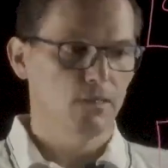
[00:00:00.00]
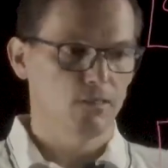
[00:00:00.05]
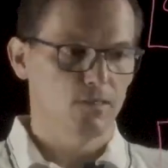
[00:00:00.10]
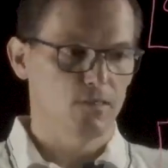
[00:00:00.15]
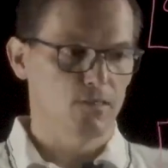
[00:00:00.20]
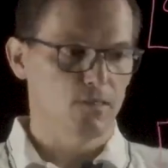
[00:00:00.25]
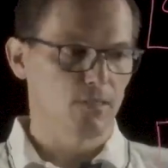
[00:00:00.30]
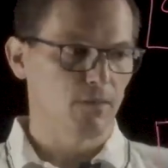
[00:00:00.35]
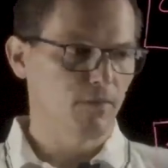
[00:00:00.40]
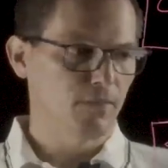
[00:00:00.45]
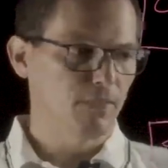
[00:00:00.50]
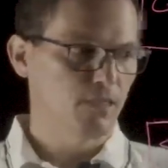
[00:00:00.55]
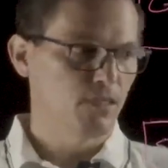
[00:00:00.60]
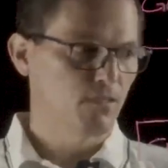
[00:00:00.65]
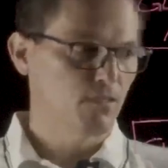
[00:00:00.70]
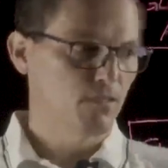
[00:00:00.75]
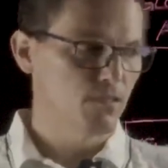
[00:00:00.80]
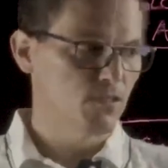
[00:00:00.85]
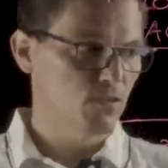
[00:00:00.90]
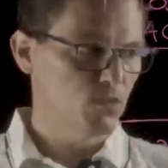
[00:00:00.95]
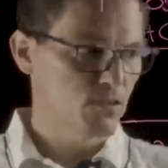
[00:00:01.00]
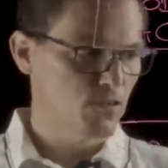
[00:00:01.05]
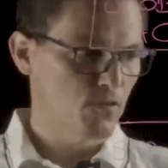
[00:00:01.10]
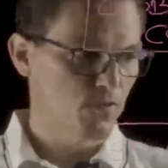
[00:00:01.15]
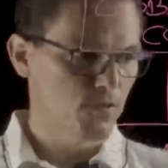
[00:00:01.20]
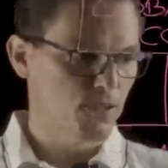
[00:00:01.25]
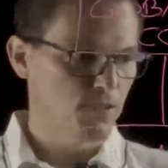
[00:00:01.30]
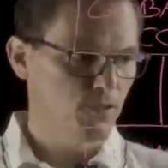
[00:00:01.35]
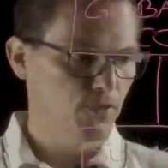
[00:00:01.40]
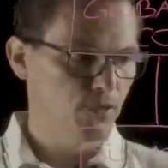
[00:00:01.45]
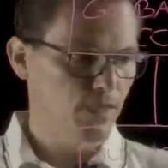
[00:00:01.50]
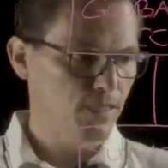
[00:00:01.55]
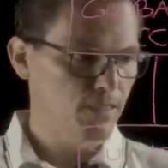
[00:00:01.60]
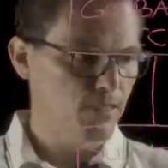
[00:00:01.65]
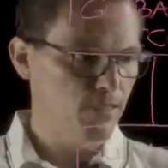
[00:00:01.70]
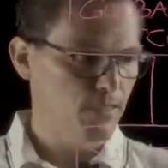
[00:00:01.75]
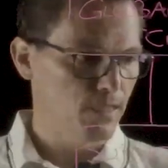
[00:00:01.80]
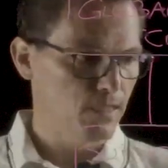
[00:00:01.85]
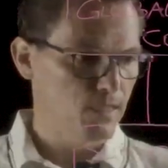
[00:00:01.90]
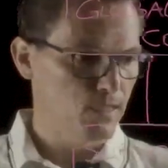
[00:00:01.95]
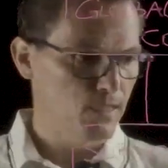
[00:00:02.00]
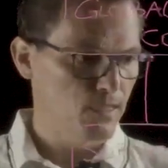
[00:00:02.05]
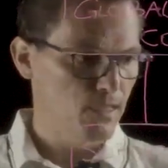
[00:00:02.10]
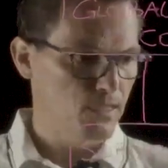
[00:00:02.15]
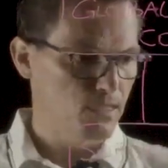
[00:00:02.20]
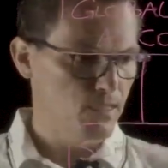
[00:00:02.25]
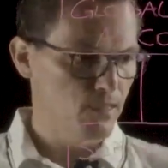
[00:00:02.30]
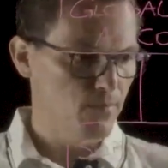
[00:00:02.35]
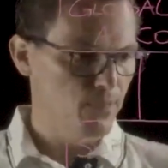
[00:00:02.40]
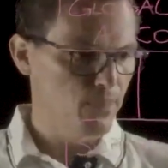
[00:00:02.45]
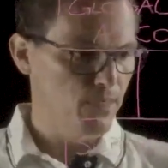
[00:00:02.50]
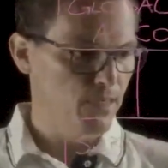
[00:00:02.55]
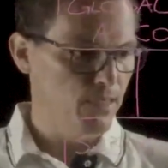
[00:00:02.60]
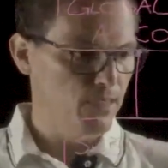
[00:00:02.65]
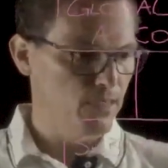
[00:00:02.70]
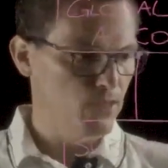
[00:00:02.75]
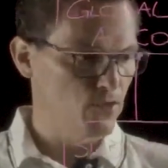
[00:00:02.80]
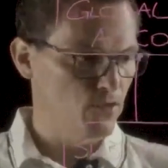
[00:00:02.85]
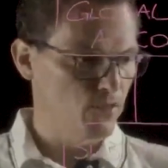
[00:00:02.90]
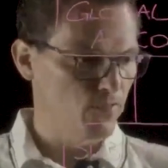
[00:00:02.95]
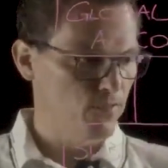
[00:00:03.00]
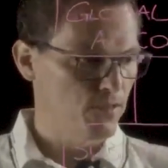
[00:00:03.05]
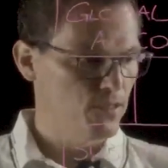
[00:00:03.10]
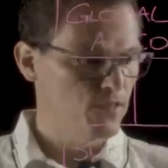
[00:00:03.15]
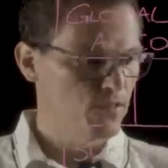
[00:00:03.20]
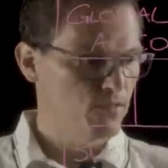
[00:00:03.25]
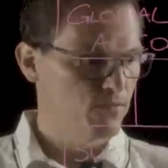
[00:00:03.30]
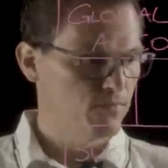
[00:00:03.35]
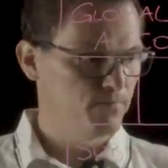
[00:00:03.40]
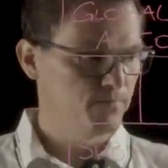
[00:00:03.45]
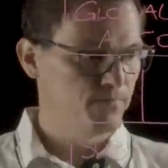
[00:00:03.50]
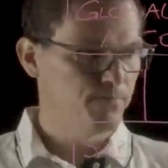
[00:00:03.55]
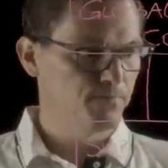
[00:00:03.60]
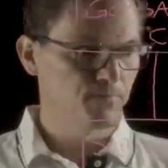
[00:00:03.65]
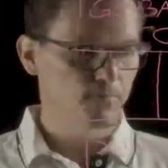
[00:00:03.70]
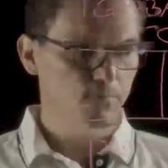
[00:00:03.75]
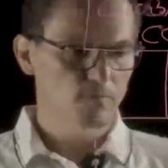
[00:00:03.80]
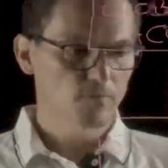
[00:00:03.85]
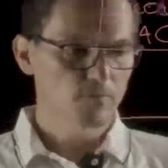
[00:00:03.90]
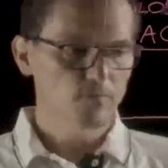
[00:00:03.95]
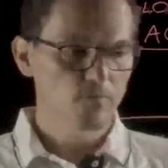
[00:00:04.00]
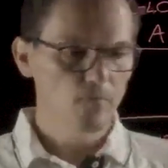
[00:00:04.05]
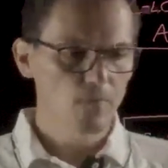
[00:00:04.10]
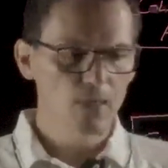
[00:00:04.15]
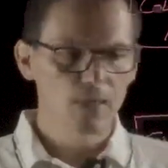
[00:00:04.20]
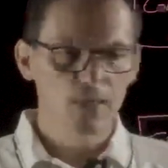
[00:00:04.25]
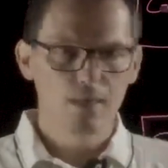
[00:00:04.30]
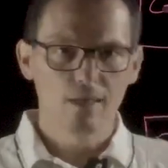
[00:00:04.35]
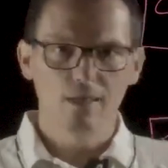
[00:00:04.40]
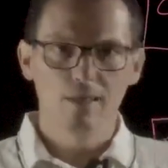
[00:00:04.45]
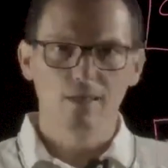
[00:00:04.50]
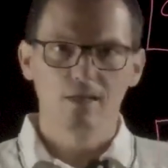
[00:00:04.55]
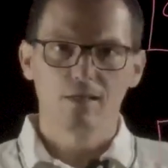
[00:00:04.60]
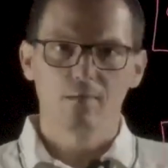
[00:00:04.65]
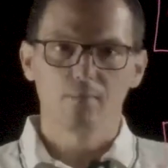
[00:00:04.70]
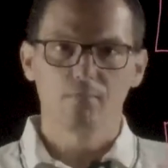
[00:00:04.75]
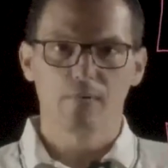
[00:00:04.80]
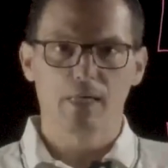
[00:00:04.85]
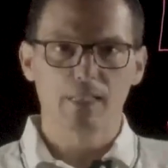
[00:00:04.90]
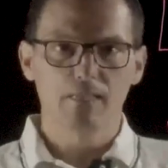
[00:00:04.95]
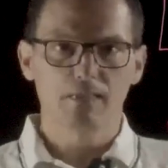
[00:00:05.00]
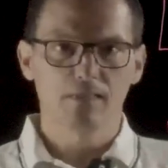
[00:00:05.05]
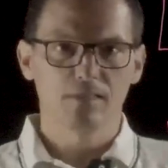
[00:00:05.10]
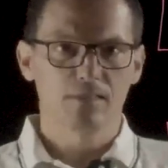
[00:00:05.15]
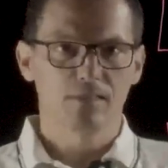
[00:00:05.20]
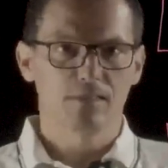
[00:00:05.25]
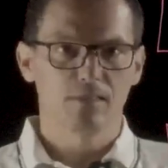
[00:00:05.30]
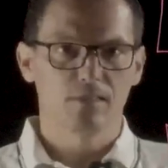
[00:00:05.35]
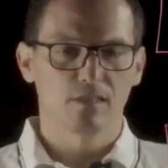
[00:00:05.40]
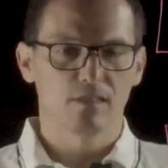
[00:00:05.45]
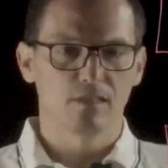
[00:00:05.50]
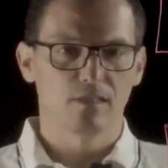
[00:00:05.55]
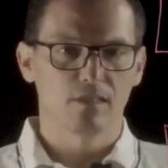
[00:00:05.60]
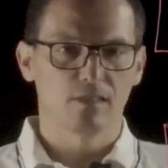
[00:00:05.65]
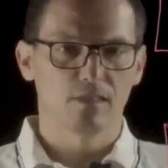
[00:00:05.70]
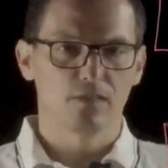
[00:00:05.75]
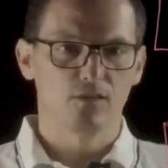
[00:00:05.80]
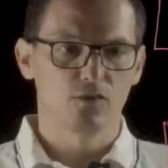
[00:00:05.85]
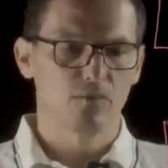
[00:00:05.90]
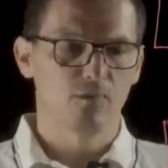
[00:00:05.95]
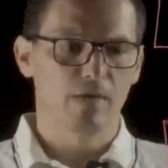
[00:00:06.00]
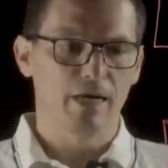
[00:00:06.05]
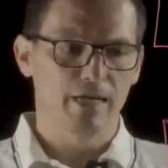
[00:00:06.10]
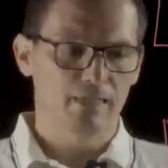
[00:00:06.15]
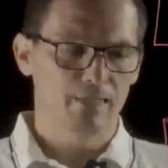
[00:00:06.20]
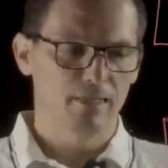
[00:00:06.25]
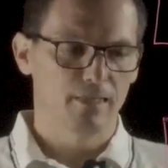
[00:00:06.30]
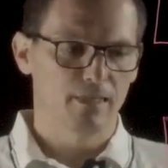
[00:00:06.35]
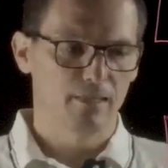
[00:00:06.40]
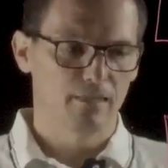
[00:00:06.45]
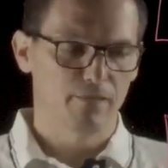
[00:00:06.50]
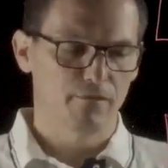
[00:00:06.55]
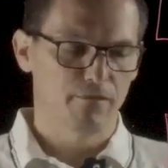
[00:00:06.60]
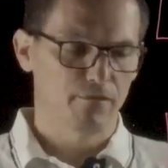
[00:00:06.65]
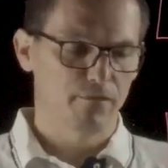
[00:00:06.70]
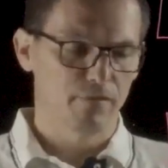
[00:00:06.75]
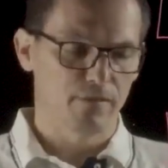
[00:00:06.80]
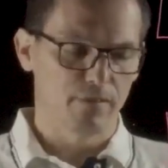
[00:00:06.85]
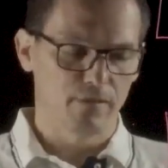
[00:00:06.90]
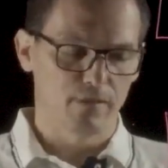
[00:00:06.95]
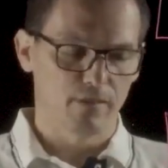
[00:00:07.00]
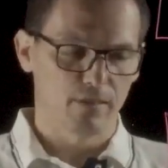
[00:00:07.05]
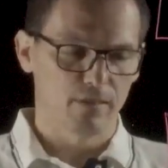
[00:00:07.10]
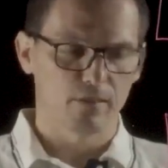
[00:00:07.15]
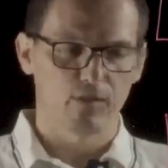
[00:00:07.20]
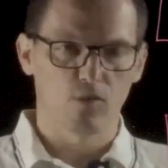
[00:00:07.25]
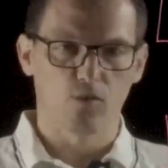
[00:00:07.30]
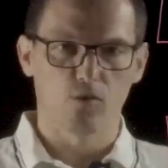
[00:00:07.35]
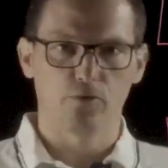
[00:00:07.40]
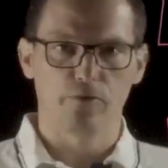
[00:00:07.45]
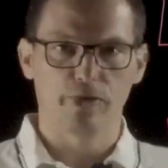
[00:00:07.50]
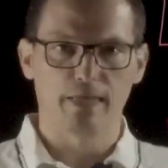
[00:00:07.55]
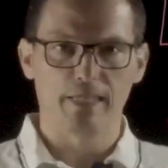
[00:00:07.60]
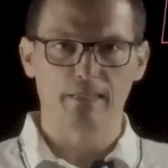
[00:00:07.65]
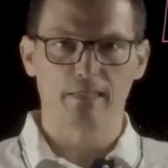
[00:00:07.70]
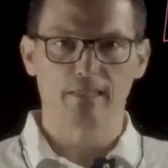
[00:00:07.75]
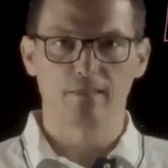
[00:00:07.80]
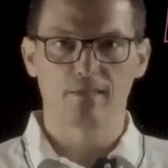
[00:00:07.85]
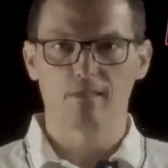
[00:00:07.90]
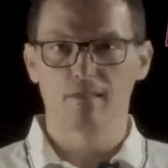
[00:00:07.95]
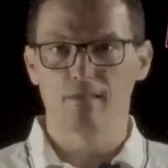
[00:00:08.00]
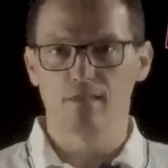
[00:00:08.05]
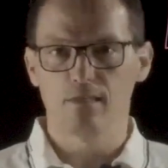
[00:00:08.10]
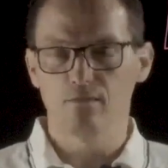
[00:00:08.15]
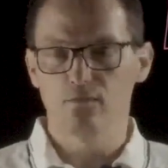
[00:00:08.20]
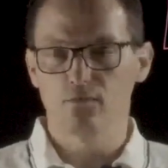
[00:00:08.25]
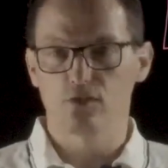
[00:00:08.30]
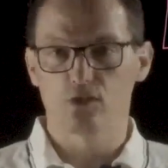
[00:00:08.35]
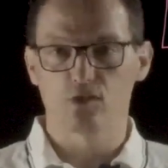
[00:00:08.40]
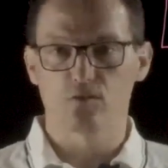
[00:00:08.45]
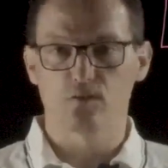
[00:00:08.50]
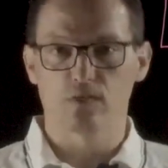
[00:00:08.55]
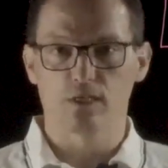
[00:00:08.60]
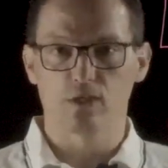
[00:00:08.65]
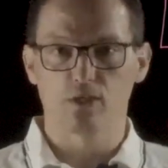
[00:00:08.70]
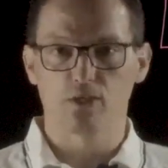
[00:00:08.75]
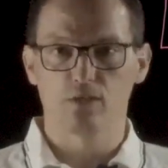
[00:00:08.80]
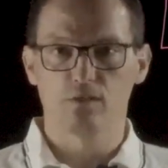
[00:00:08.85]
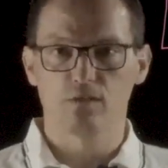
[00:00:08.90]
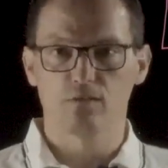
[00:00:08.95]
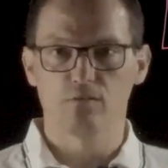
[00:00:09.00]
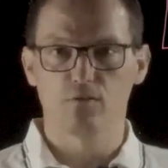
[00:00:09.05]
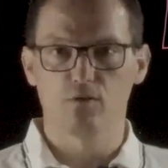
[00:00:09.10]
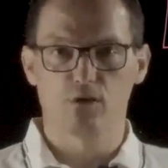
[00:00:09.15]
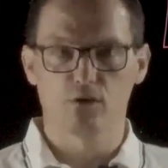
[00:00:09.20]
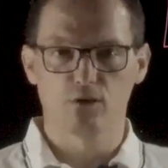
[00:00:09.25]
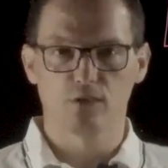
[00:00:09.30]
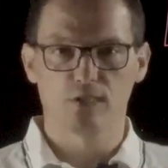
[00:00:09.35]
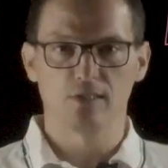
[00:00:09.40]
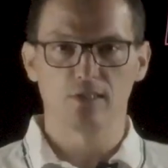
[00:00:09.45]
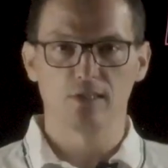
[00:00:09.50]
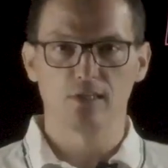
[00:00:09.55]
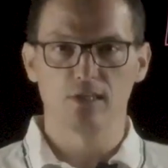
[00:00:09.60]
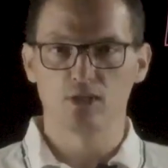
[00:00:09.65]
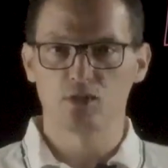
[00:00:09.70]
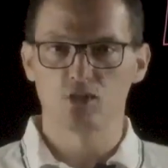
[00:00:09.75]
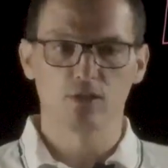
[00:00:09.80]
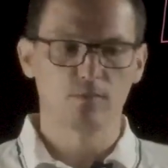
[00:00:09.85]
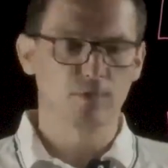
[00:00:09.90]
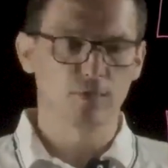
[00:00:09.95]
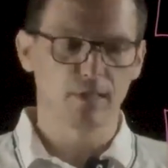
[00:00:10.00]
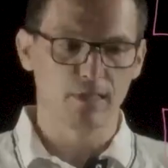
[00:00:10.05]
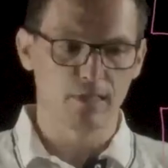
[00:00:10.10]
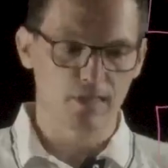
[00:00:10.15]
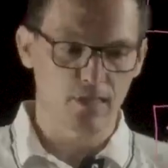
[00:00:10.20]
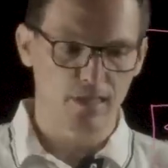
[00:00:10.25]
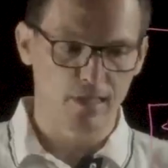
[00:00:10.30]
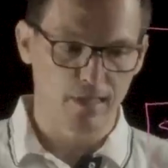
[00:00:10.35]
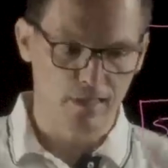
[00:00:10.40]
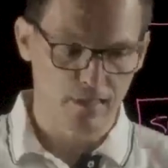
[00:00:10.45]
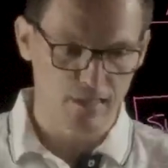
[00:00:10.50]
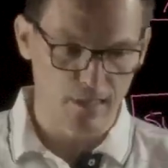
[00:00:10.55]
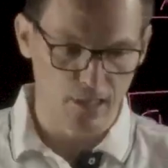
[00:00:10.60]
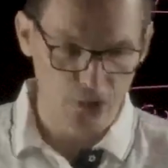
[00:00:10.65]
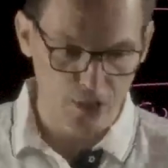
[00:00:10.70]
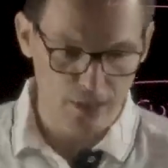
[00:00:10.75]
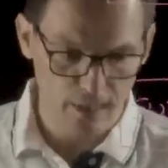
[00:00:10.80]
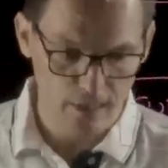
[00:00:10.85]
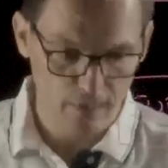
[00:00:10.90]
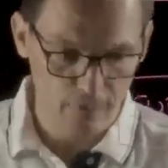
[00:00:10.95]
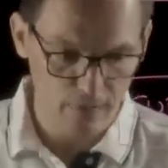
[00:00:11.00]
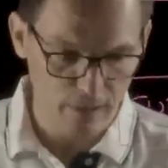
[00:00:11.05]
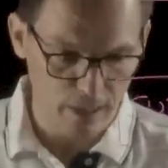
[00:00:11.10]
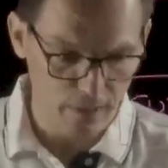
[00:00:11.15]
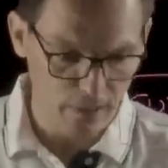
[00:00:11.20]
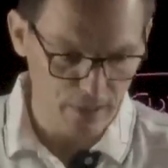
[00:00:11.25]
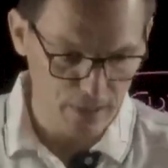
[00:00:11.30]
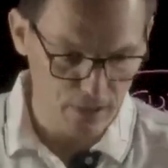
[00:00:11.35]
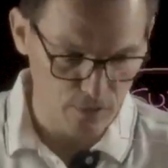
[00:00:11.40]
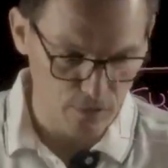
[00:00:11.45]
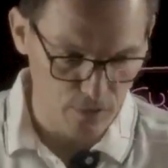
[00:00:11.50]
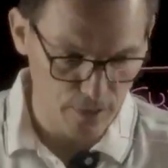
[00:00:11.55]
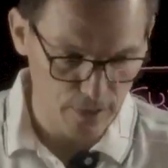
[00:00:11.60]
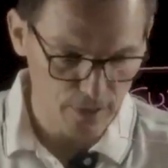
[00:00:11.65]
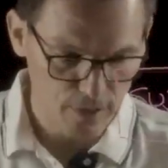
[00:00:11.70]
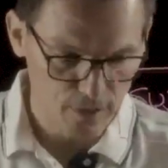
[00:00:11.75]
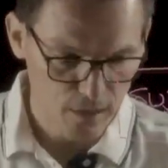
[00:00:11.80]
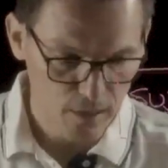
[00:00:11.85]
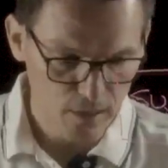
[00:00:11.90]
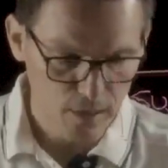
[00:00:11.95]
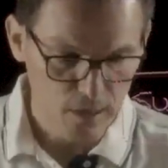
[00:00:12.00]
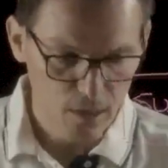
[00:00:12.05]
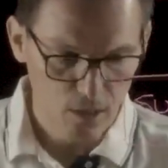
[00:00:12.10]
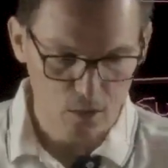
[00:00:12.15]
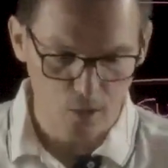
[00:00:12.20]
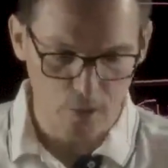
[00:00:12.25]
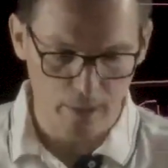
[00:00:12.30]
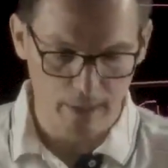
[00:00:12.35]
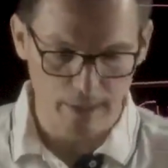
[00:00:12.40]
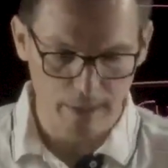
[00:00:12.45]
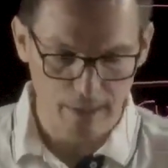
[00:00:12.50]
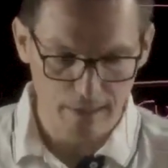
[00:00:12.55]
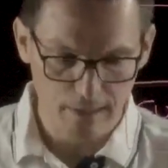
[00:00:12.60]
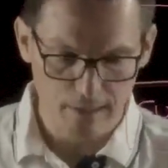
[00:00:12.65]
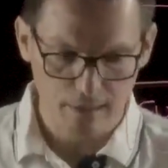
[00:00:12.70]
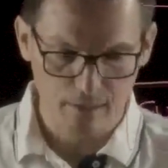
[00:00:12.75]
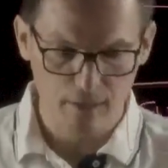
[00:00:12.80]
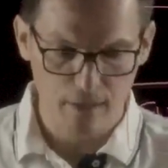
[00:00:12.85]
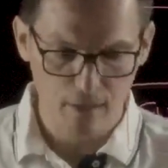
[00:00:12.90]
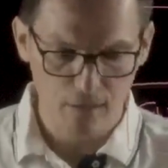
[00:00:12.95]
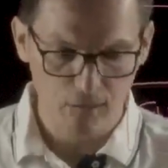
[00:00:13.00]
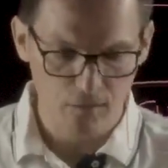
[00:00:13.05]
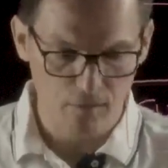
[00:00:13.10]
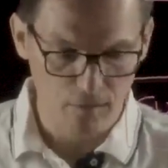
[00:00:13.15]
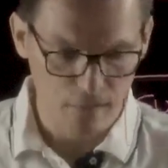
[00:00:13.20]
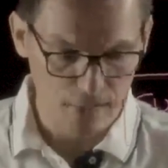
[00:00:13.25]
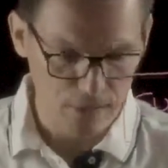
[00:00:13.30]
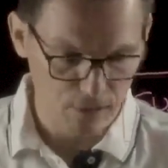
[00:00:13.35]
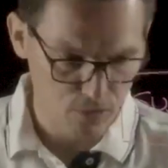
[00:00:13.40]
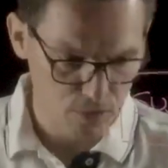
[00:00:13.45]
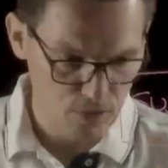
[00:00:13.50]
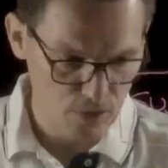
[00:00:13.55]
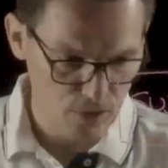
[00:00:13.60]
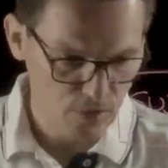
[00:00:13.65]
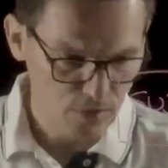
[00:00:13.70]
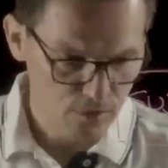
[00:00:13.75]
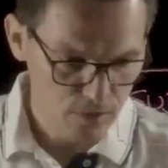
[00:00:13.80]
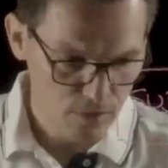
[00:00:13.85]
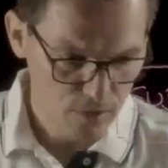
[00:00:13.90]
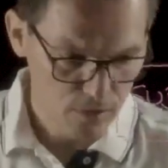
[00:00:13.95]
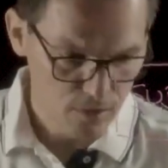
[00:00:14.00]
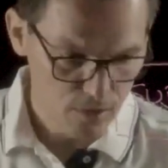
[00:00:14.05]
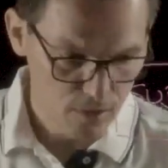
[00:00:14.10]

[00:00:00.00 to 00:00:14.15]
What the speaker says: The sub-account can also be connected against the SAP ID service, but you might have already an infrastructure for authentication in place, like an Azure Active Directory or an ADFS from Microsoft,